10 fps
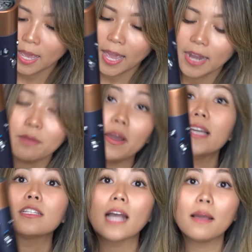
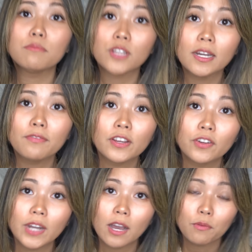Anyways, I'm trying to figure
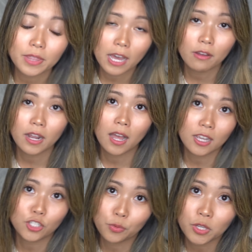it out
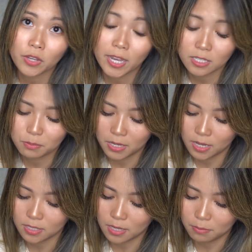without showing you guys
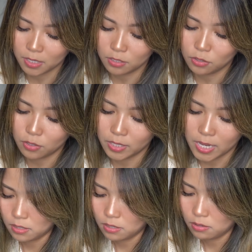because I'm gonna look
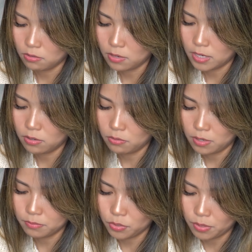like, I don't know
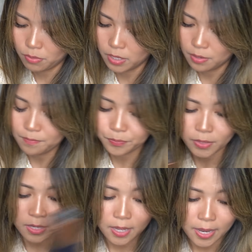what I'm doing right now.
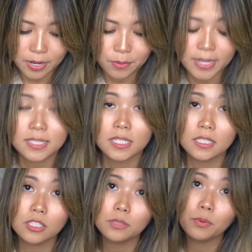Anyways, this
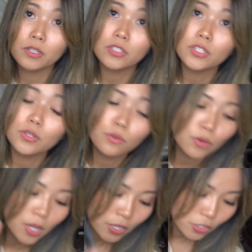is
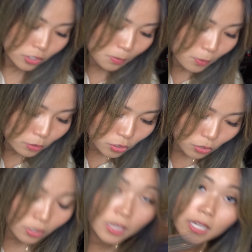you're supposed
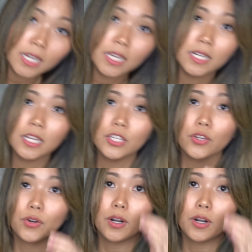to clean